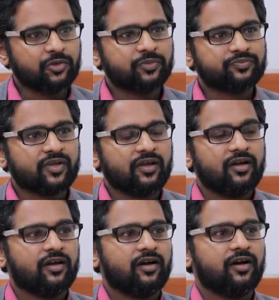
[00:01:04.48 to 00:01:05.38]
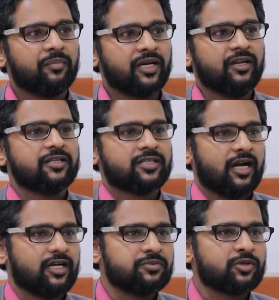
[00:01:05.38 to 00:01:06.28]
to. Uh, but in a
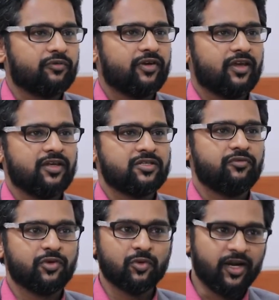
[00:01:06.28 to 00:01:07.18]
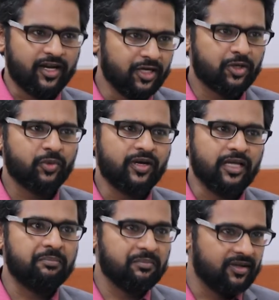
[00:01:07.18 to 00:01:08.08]
startup sort of a case, if you don't attend to
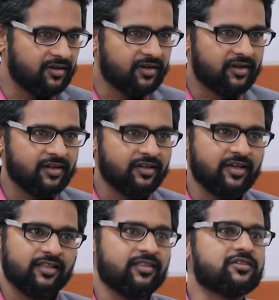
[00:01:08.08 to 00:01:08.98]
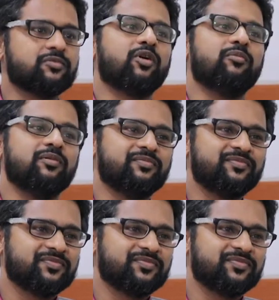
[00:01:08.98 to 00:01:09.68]
it immediately, there is a problem.